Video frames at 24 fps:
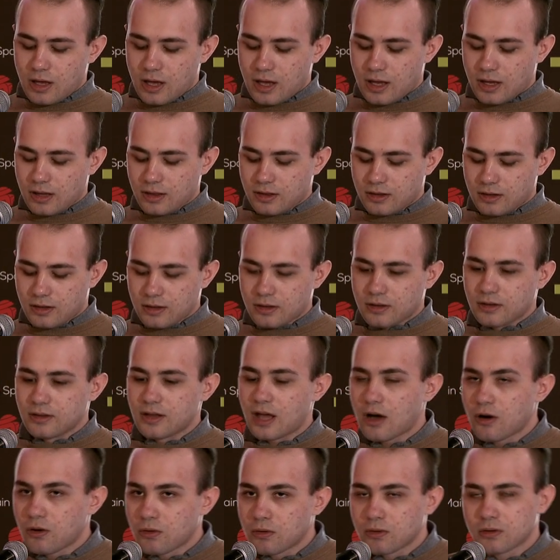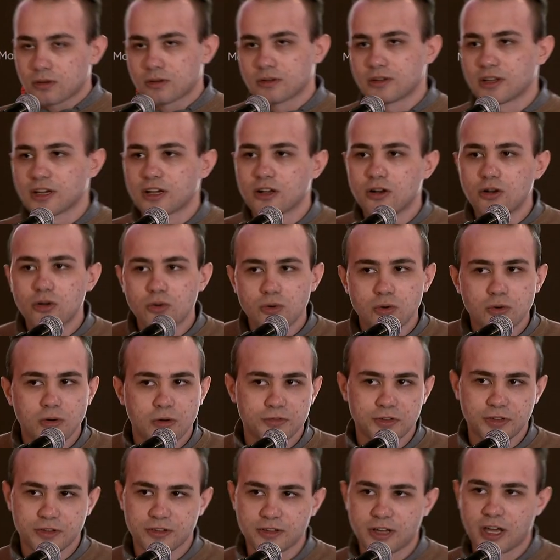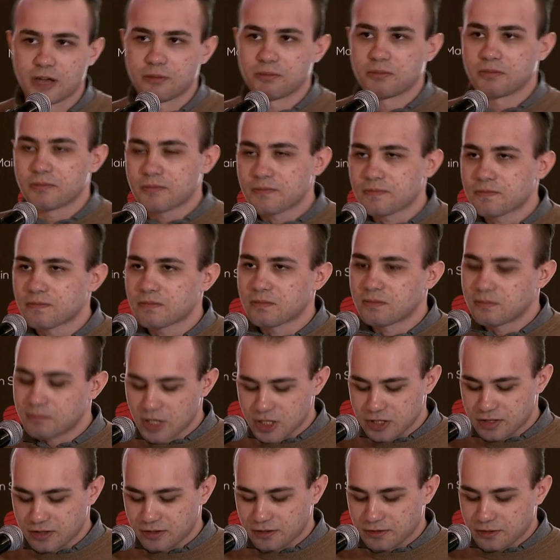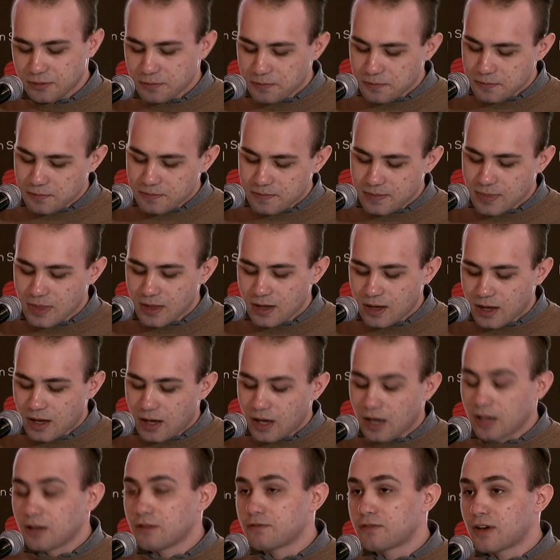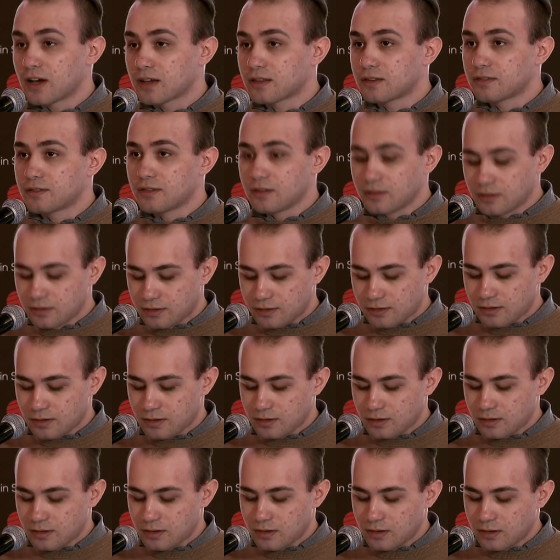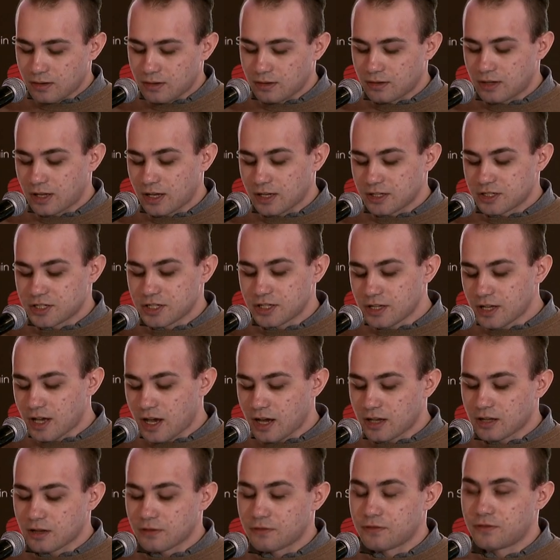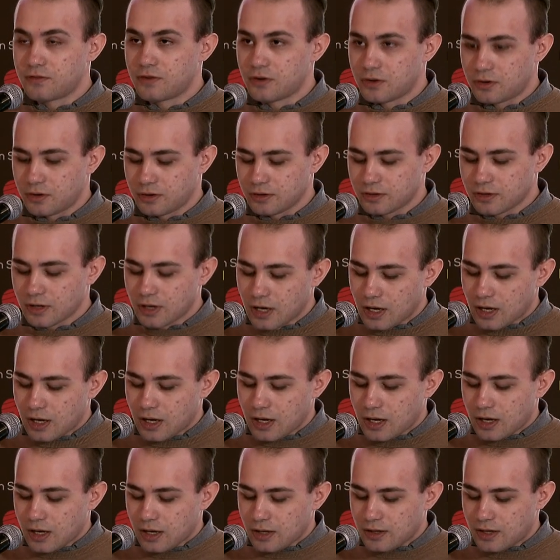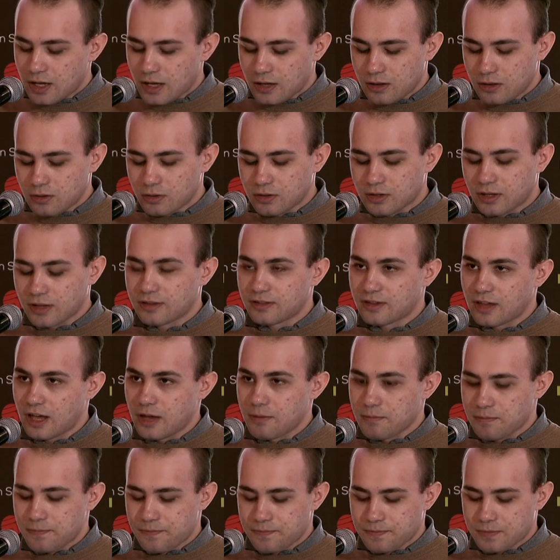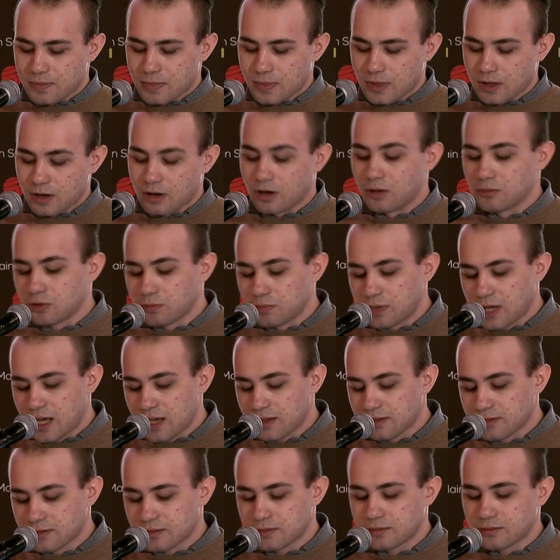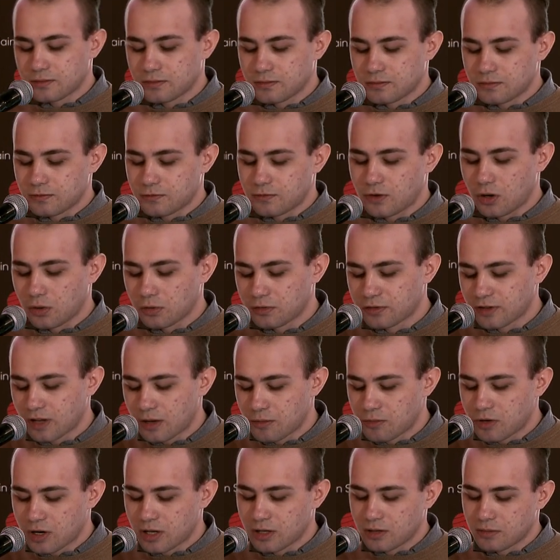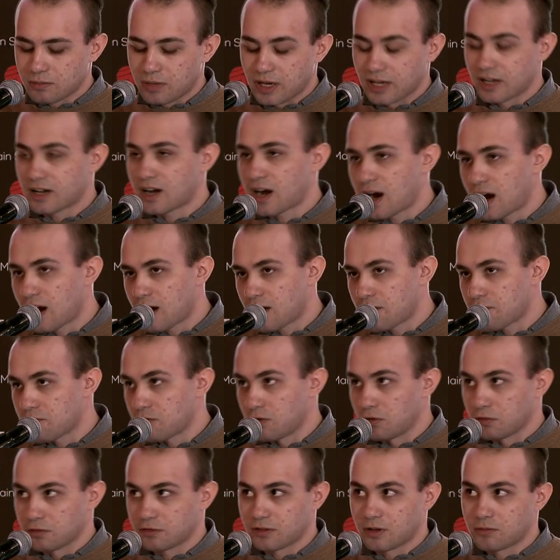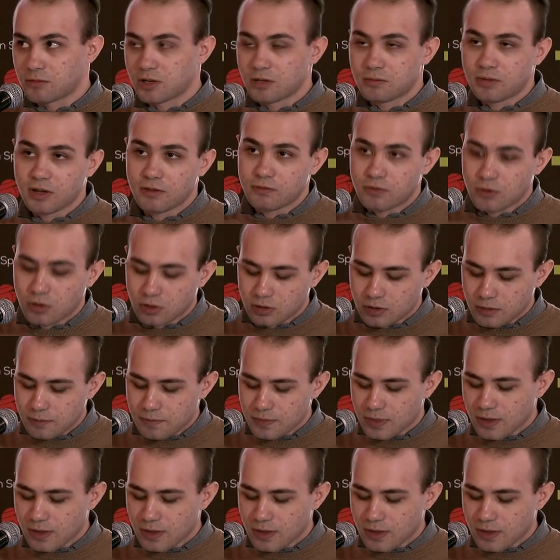And now the clue of this game, missions. In fact, since the GTA the third, they look the same. Come to place, follow someone by car, follow someone by foot,